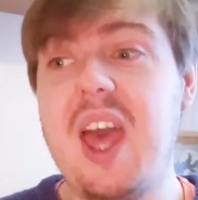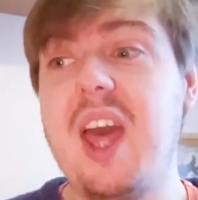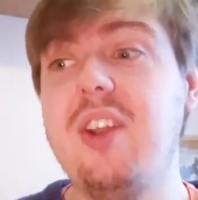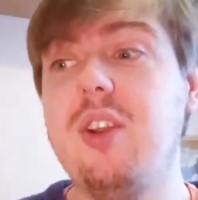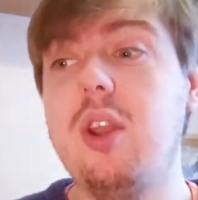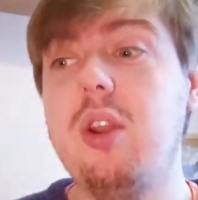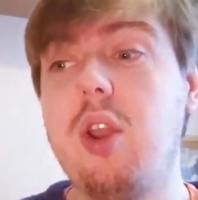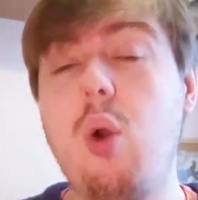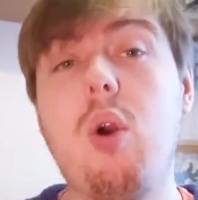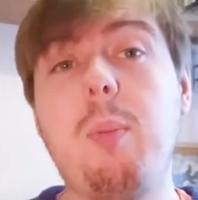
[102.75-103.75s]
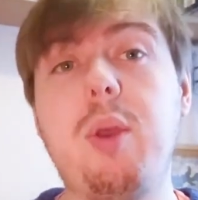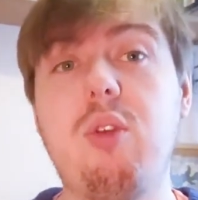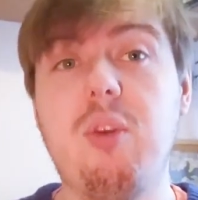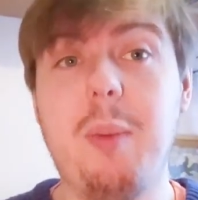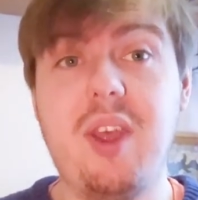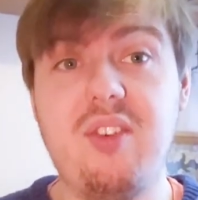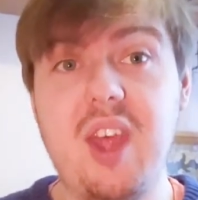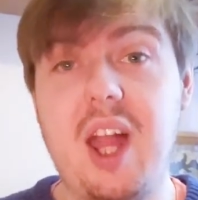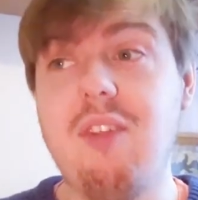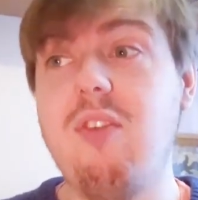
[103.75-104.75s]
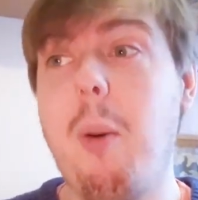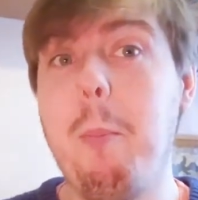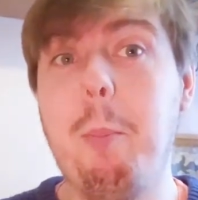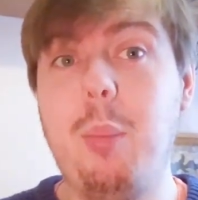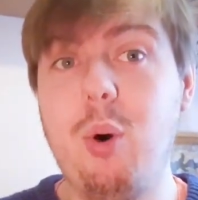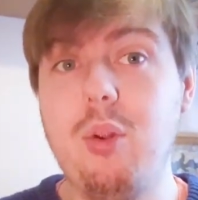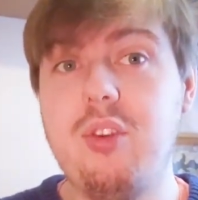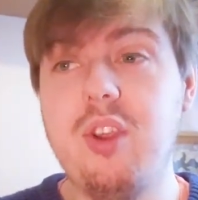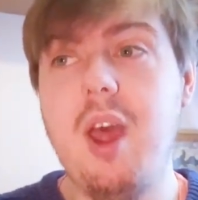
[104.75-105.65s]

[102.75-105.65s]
I had no computer myself, but